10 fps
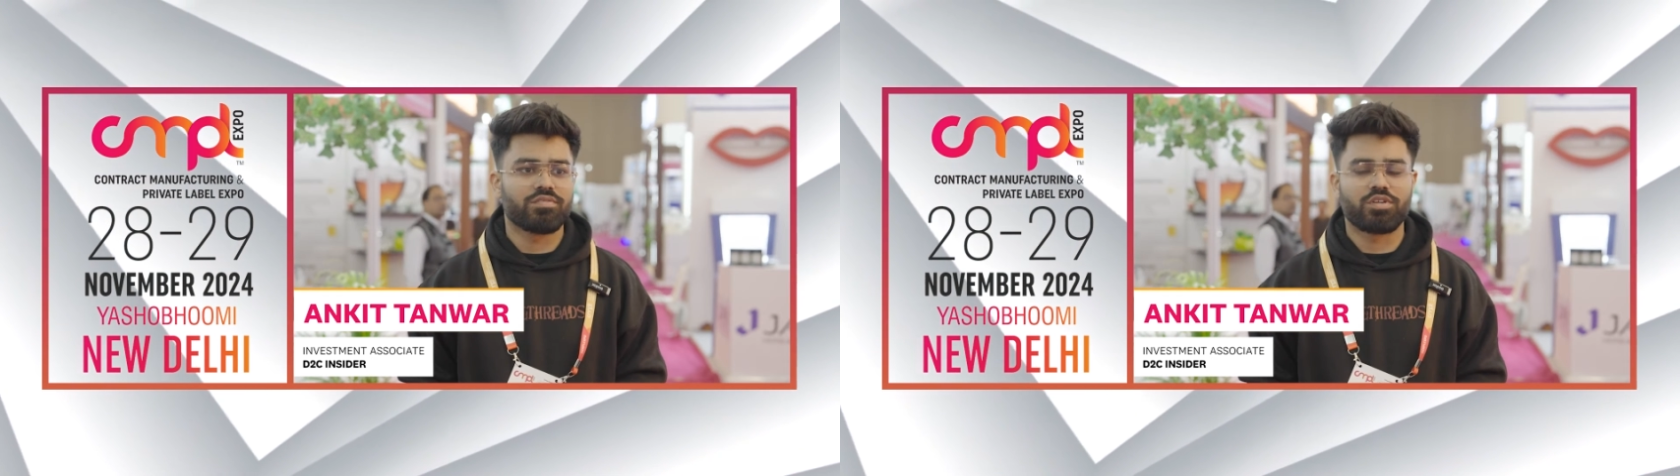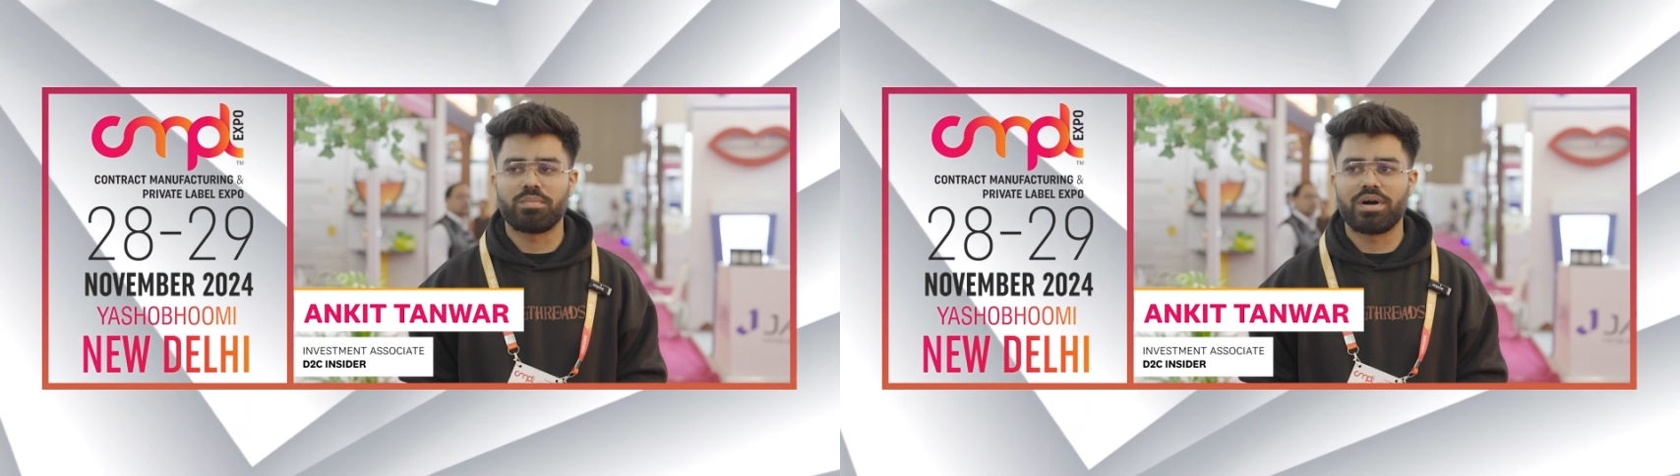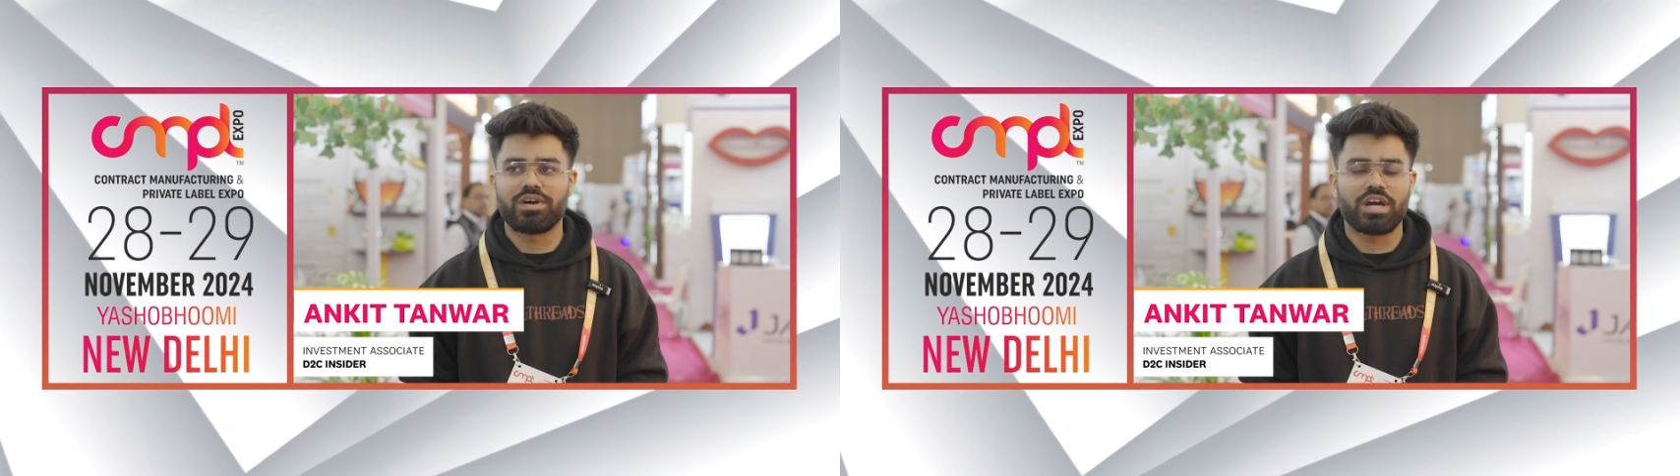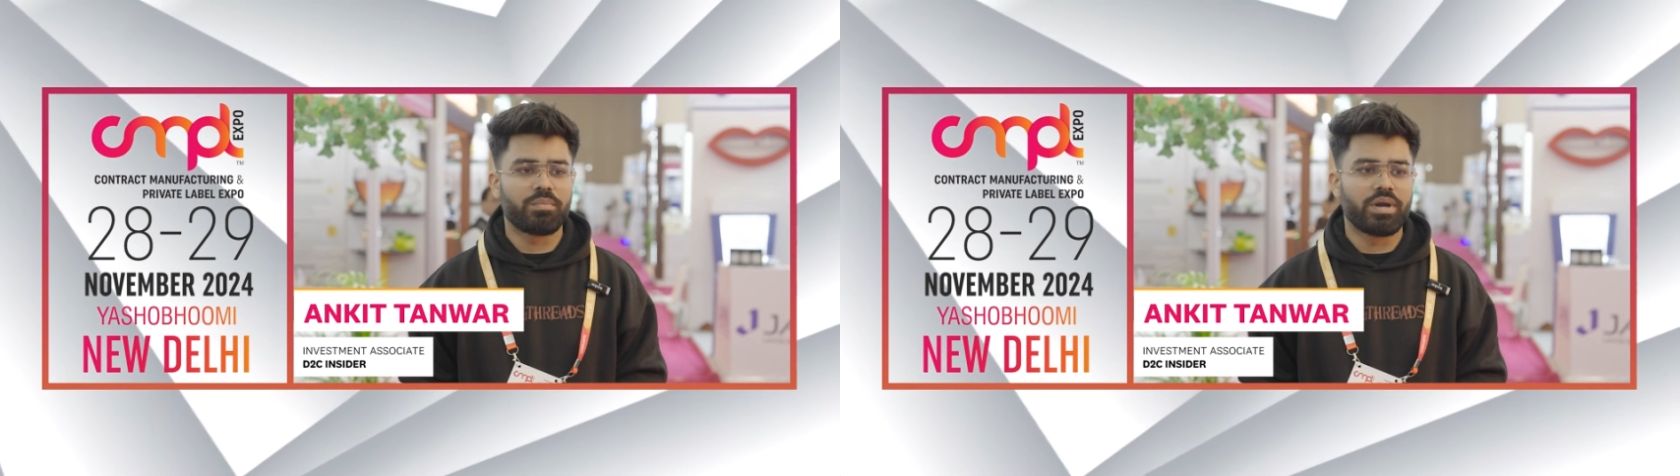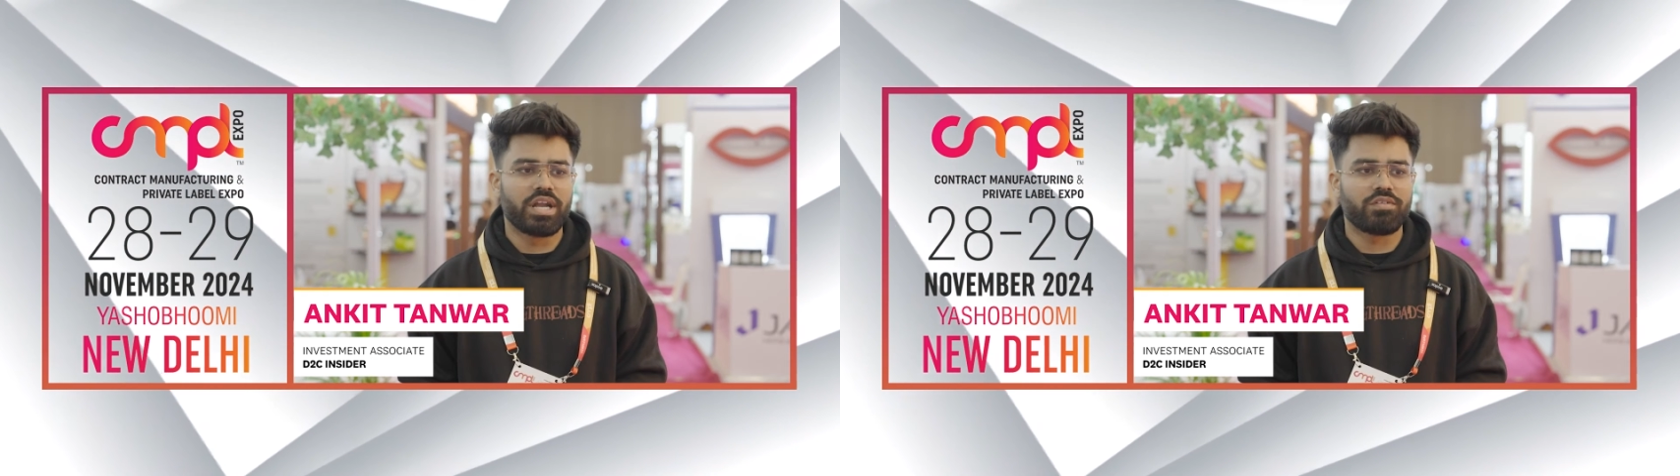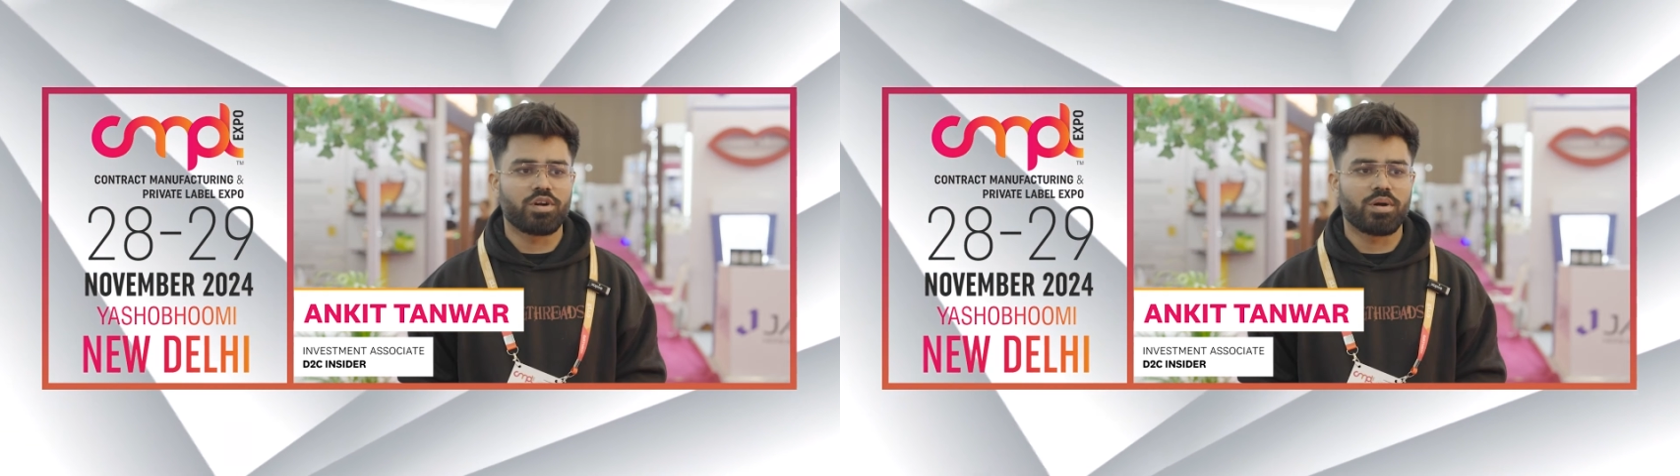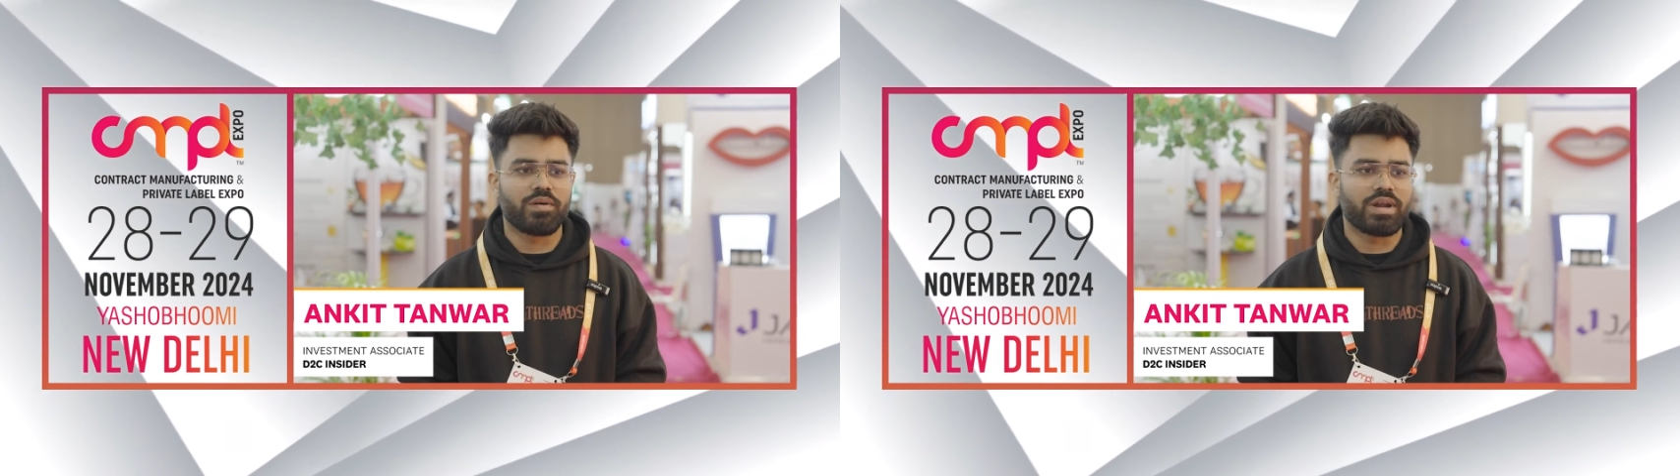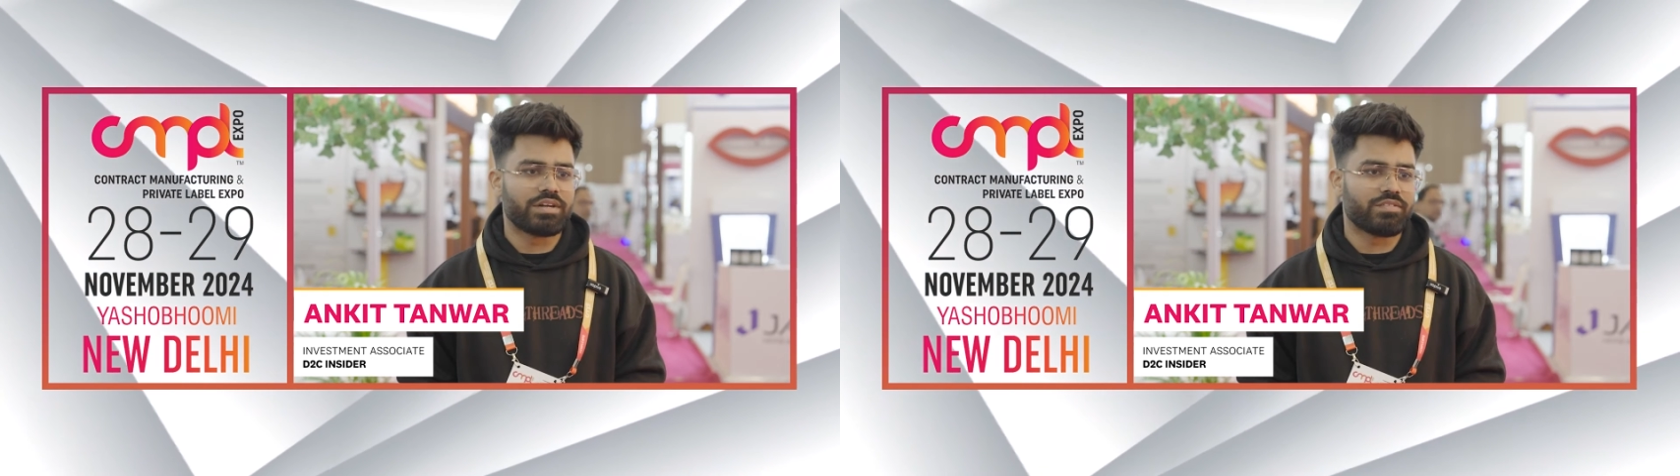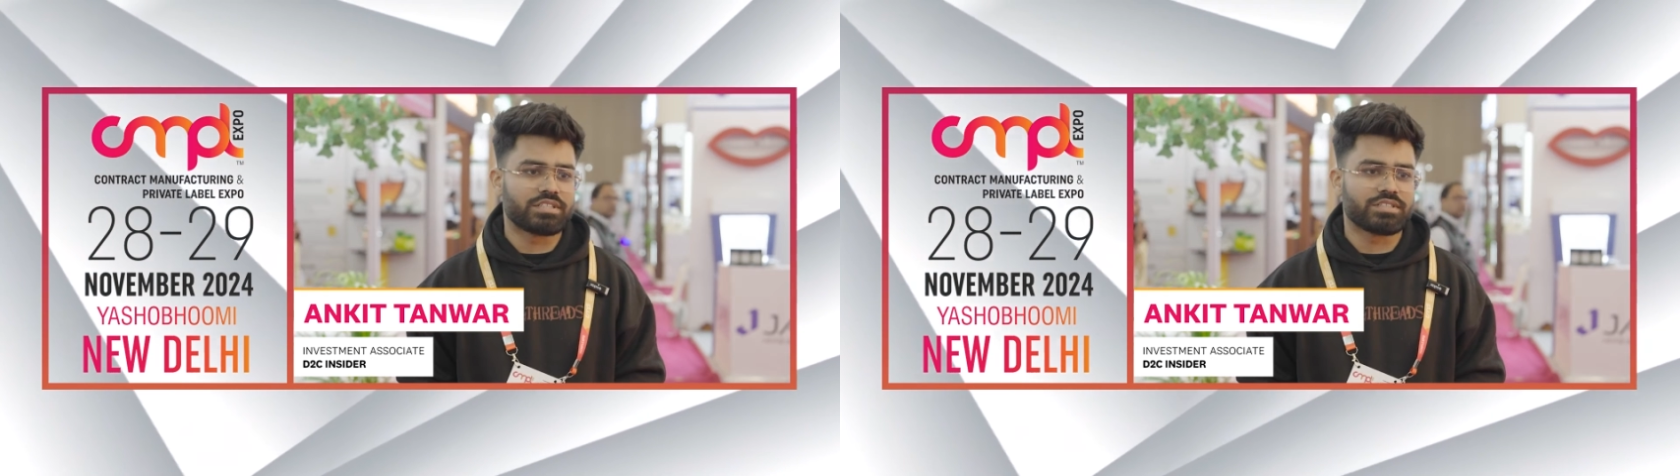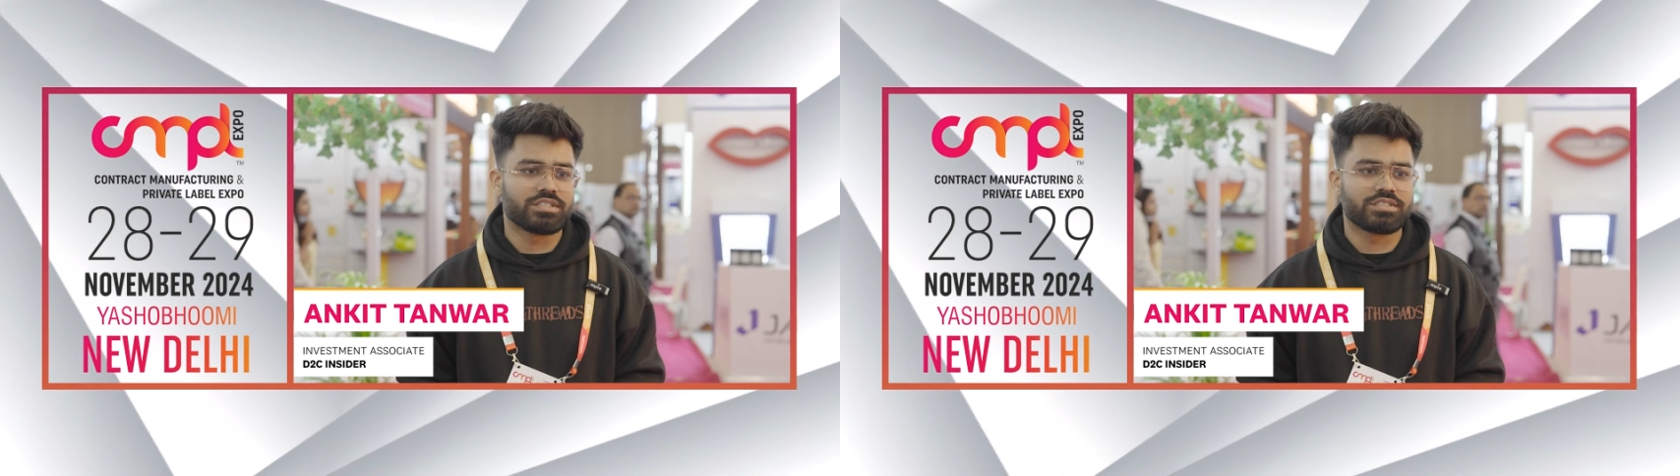from our community for our
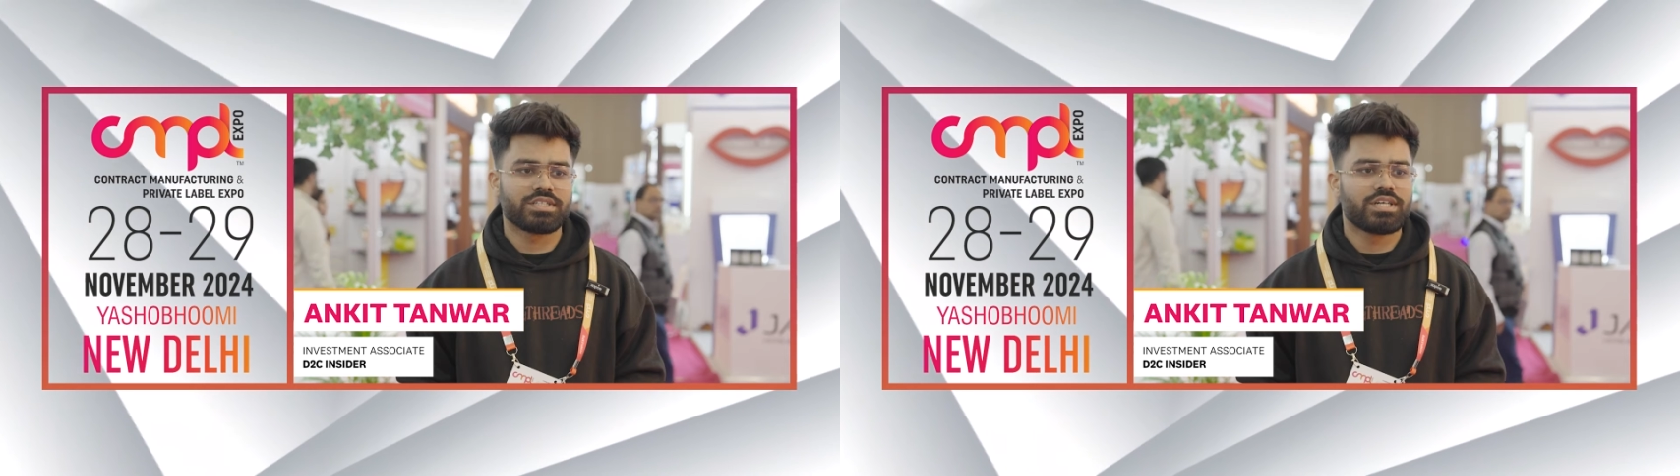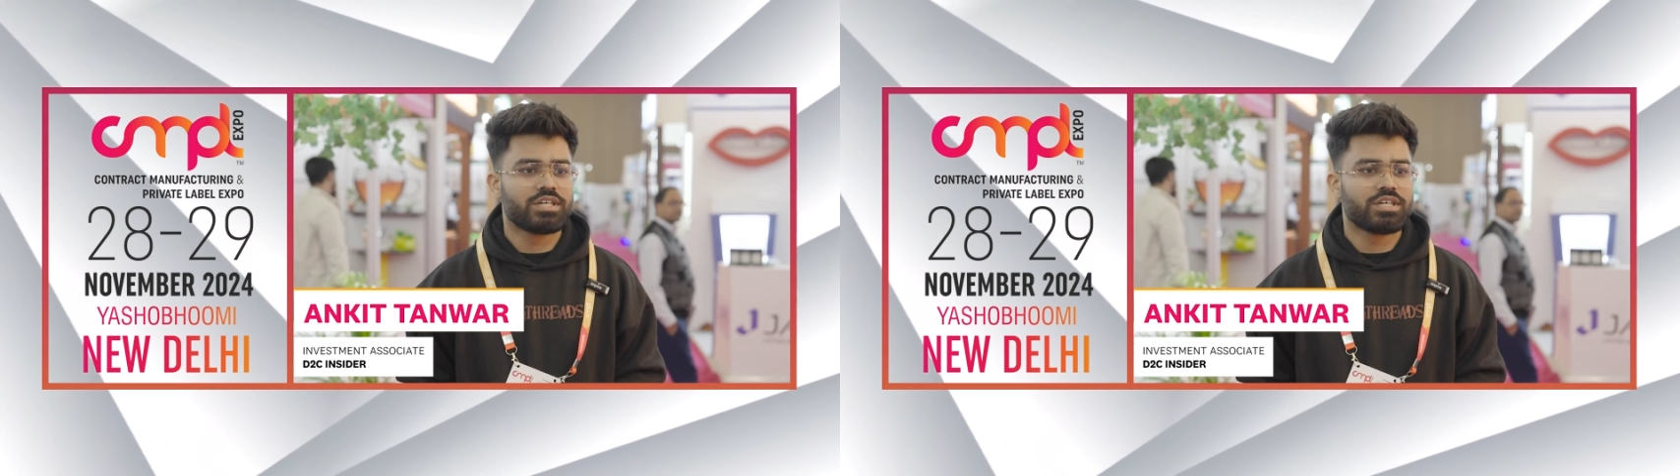investors.